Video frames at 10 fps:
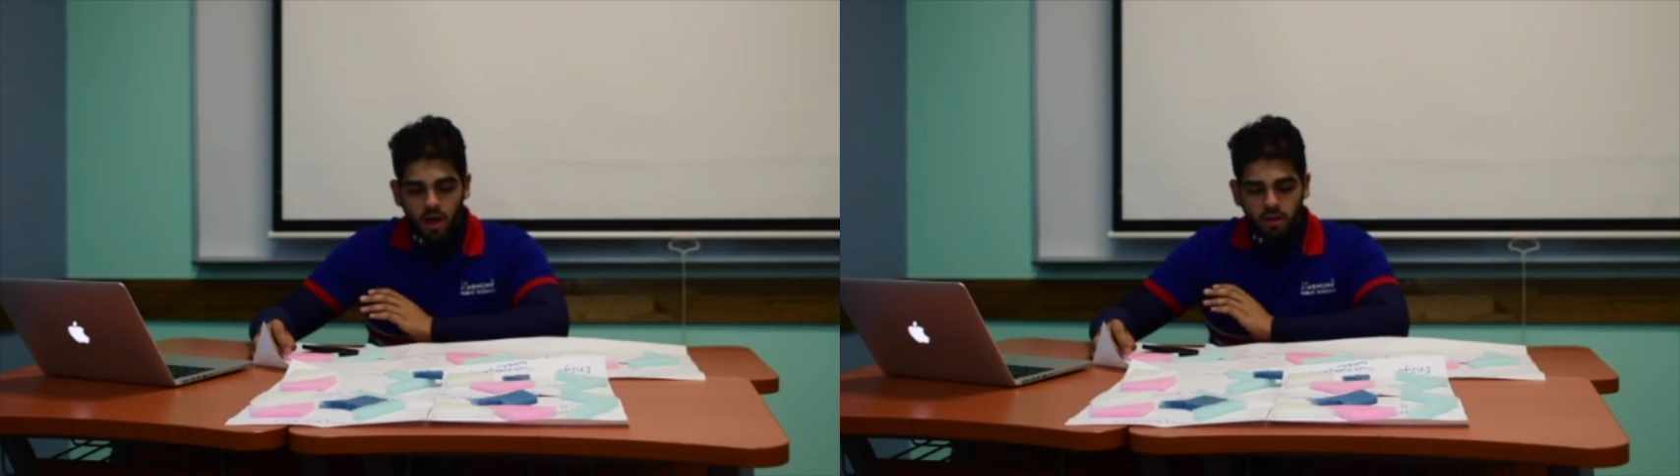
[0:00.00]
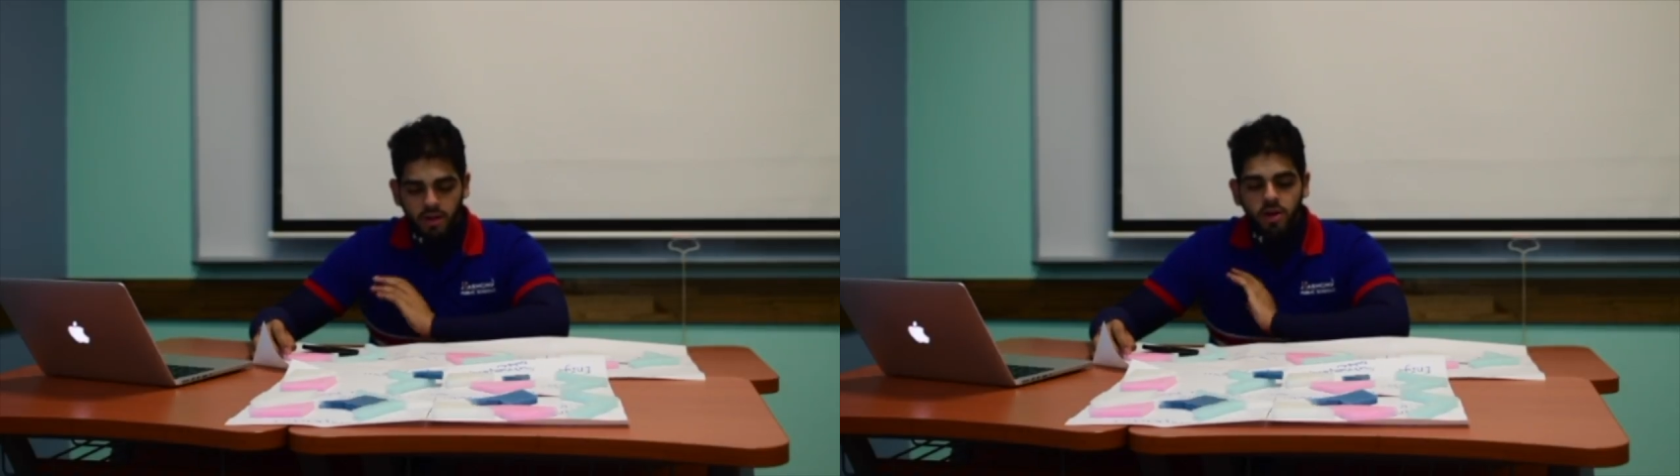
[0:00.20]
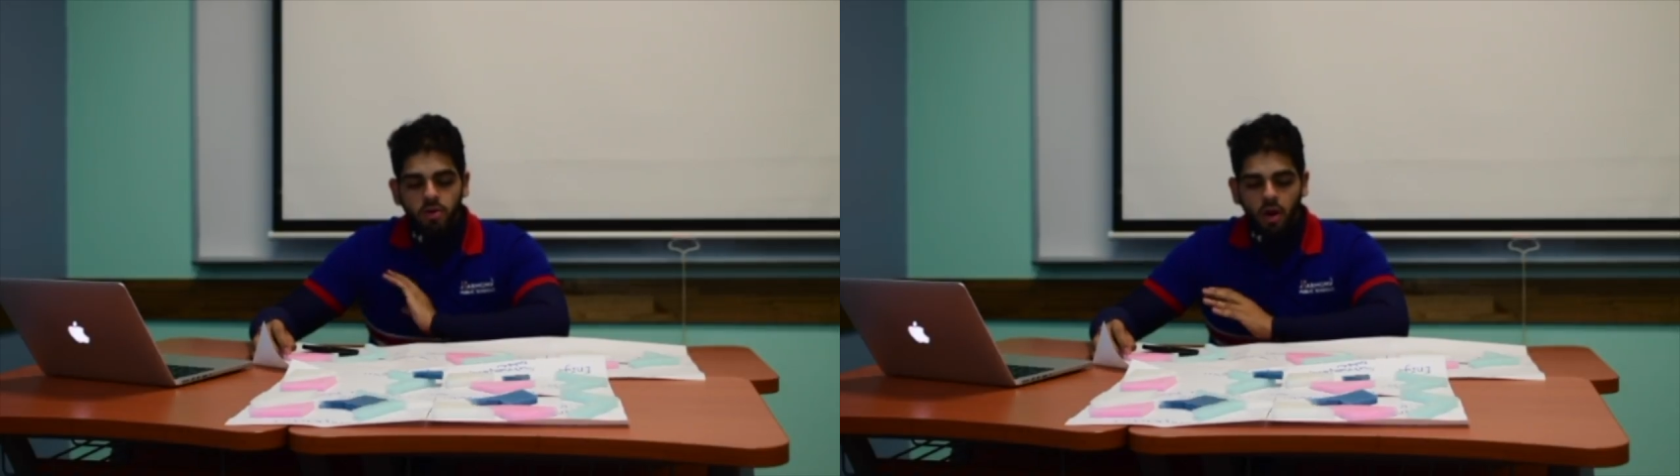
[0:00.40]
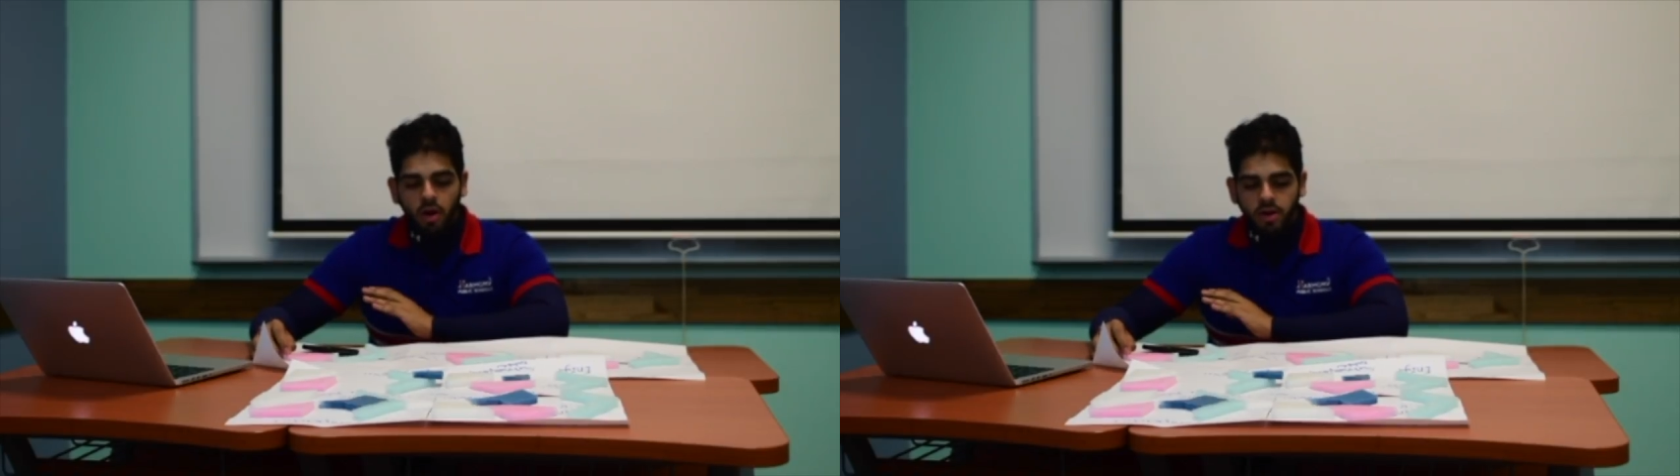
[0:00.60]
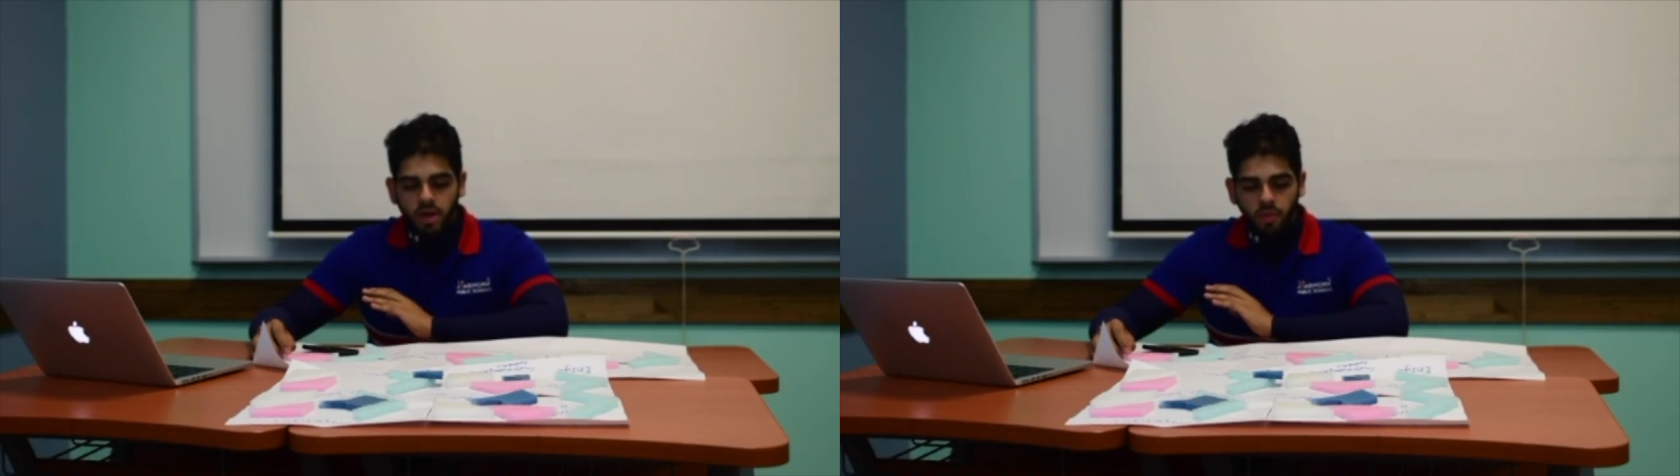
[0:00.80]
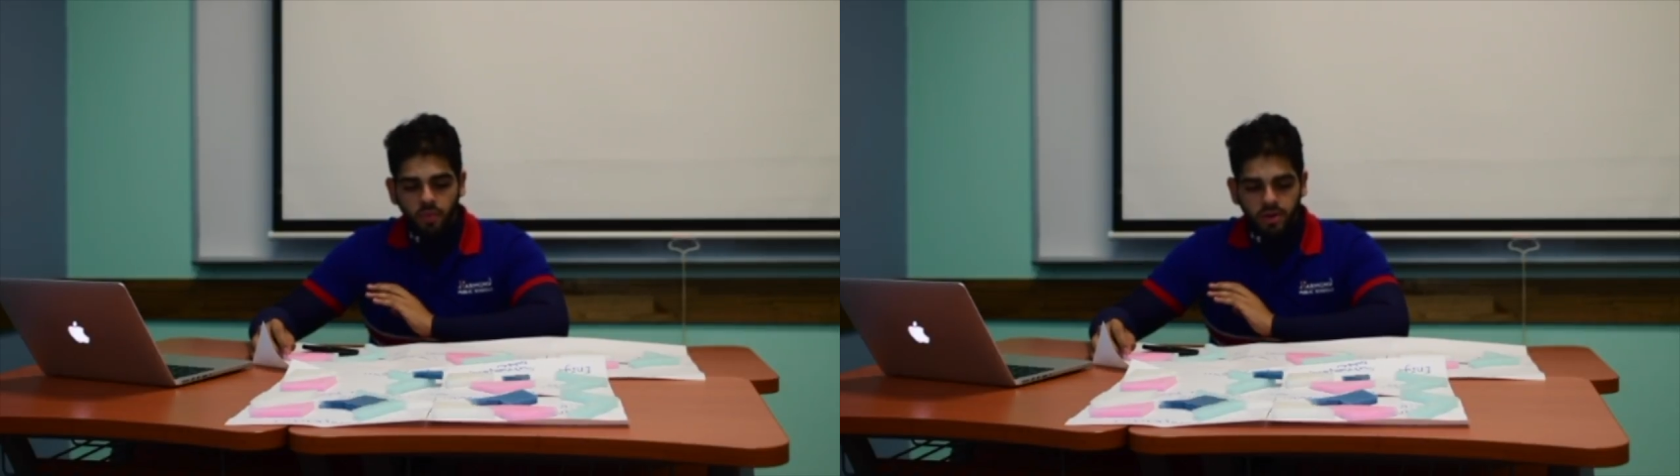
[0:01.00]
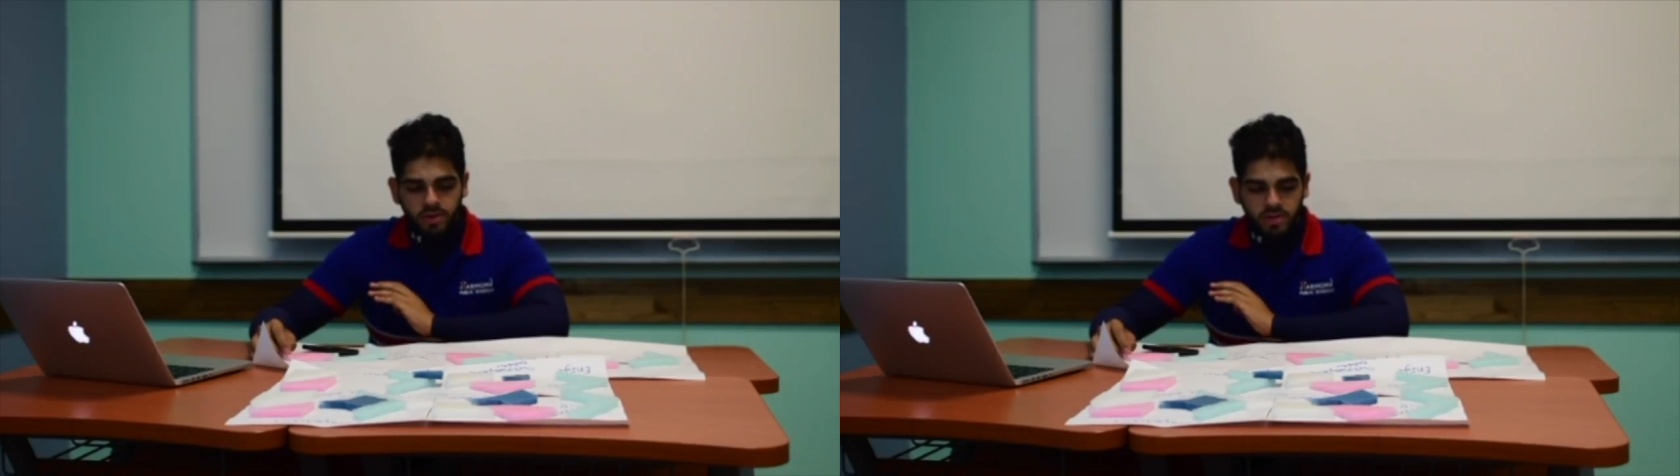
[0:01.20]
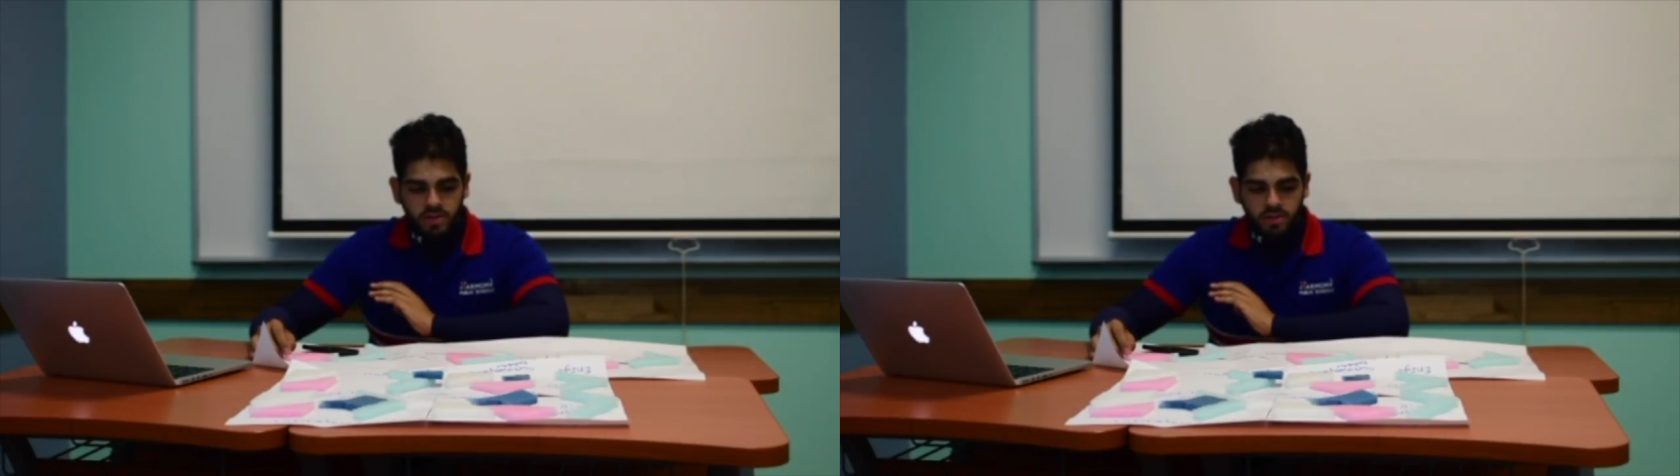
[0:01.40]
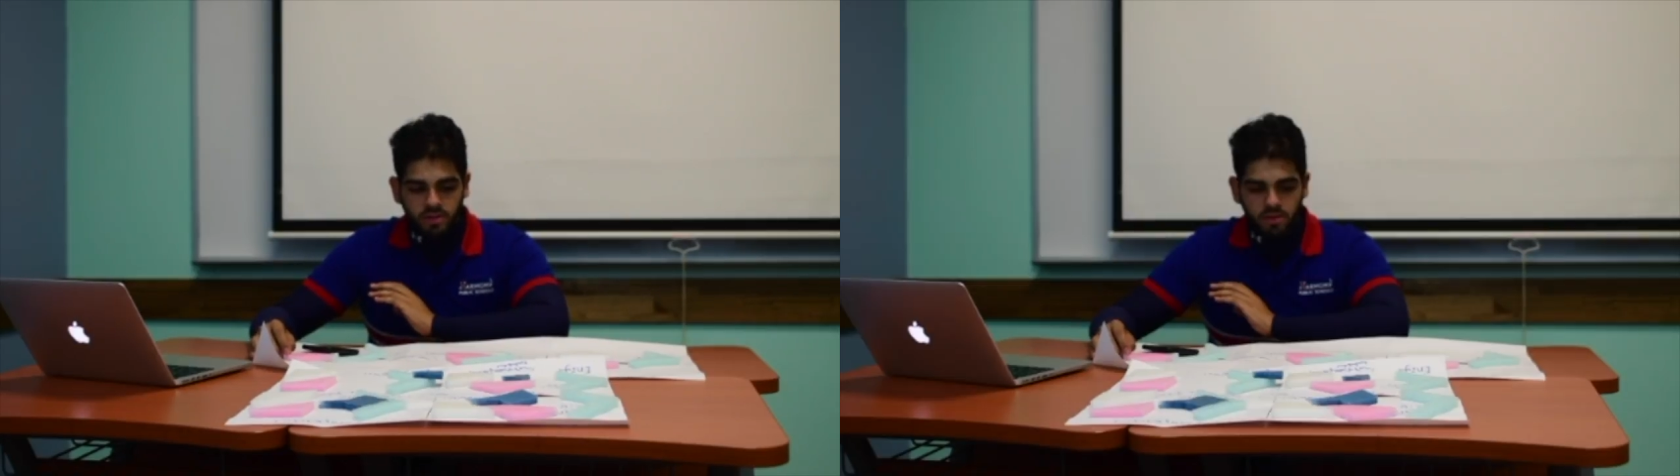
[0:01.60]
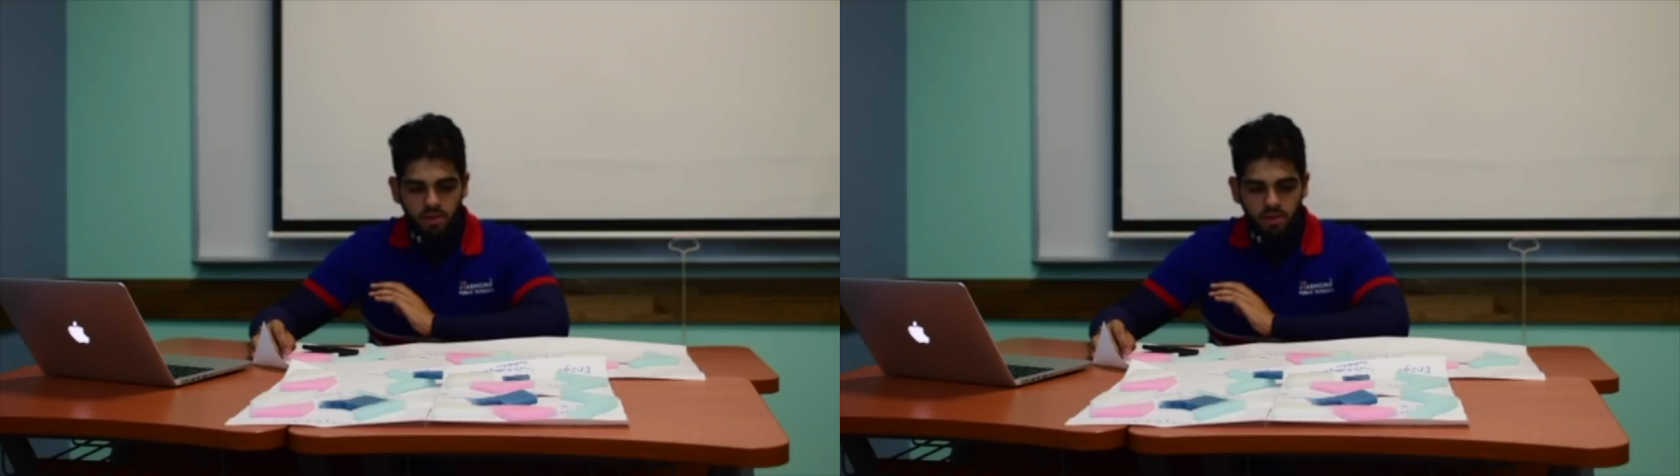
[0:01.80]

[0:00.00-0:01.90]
Later on, it was